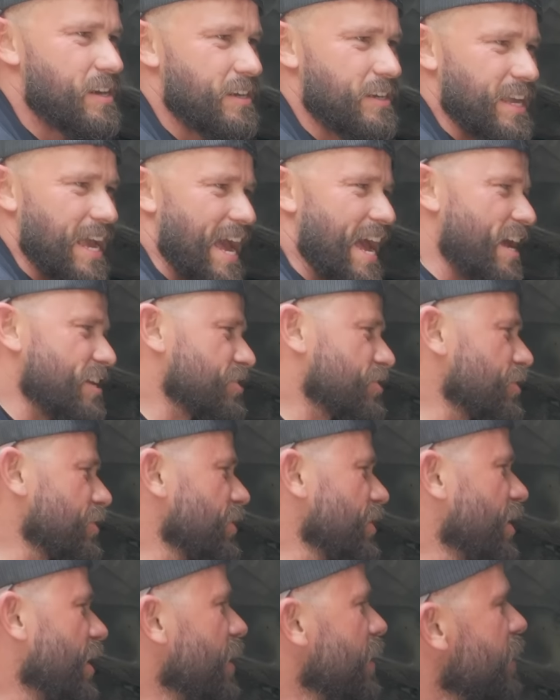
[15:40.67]

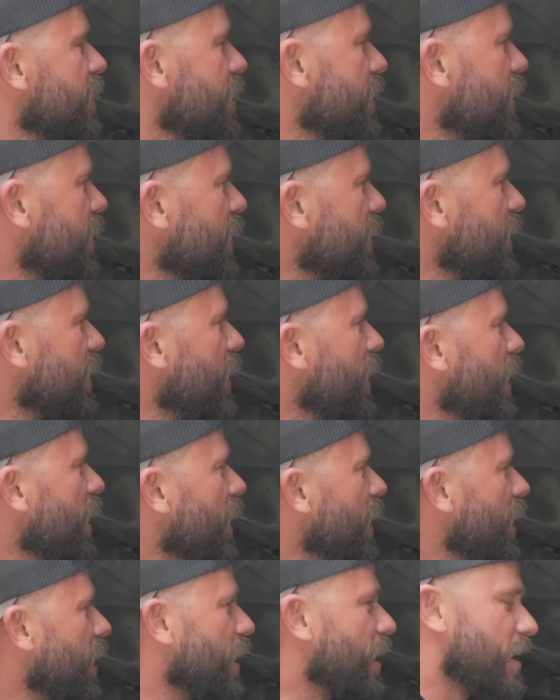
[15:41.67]
caster.
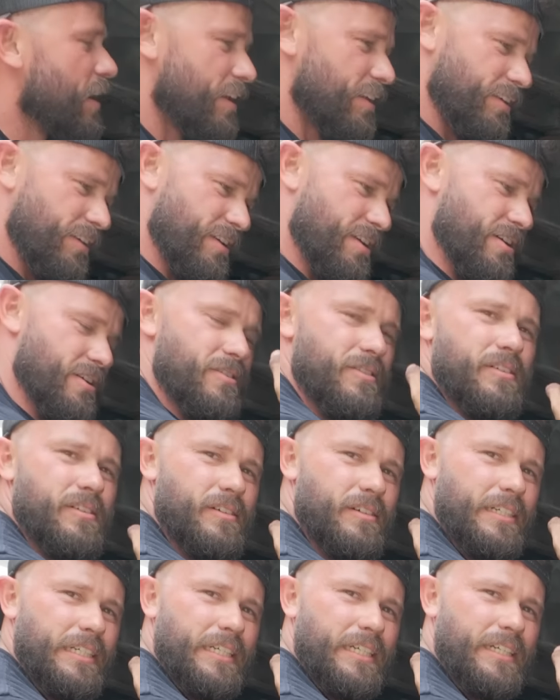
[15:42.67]
You know,
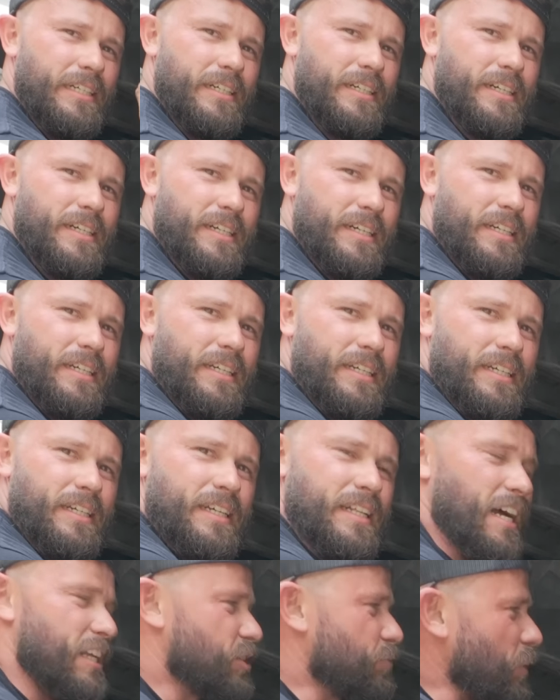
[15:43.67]

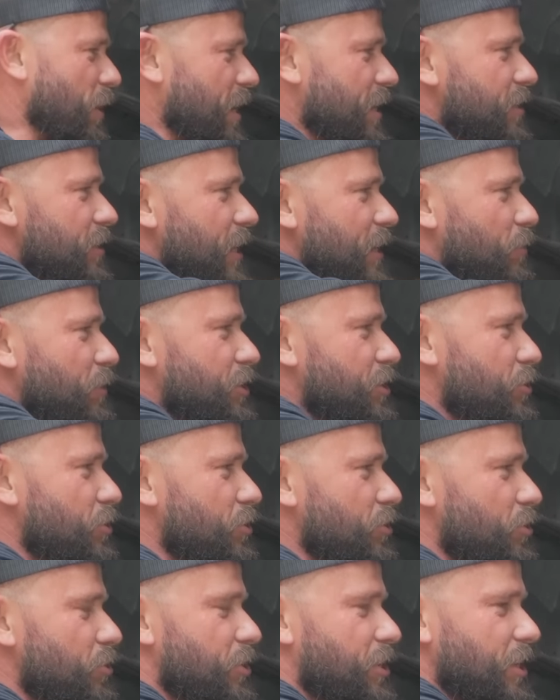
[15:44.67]
that's why, like, when
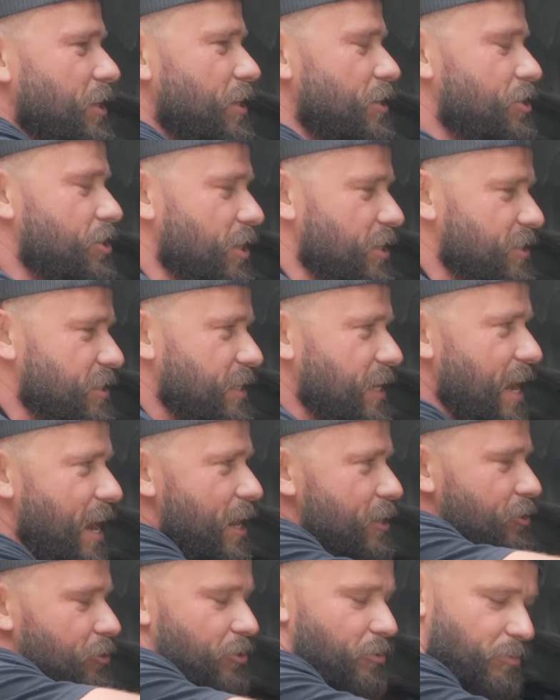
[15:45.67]
you can adjust
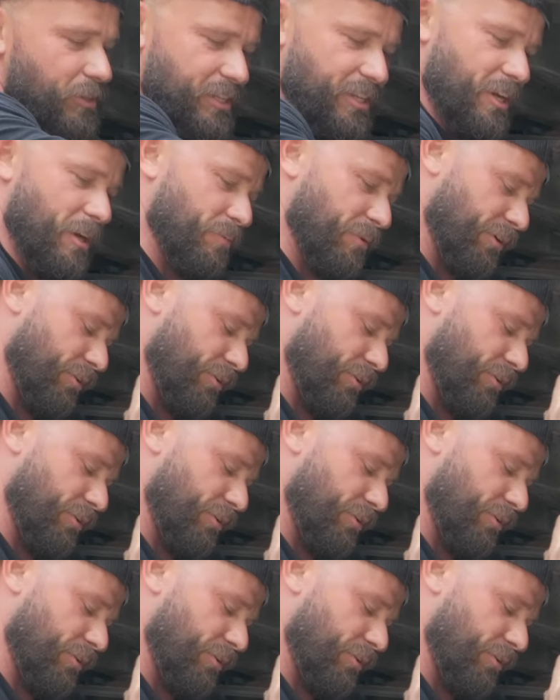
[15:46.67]
caster with the upper